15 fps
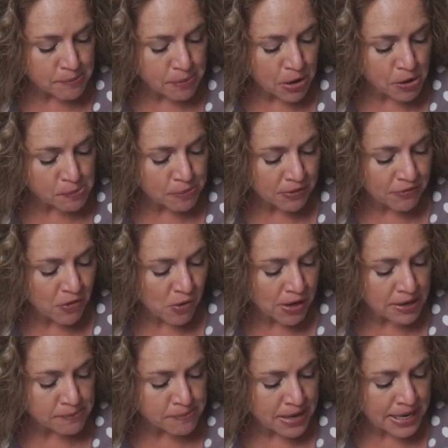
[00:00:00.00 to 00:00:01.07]
the boat
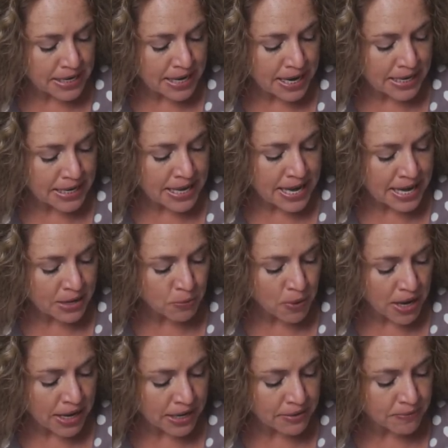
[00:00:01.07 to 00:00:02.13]
before it made any
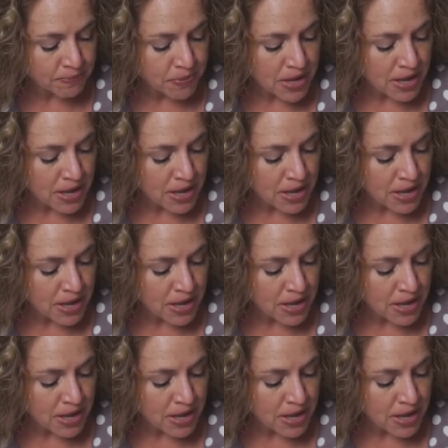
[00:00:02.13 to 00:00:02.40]
headway.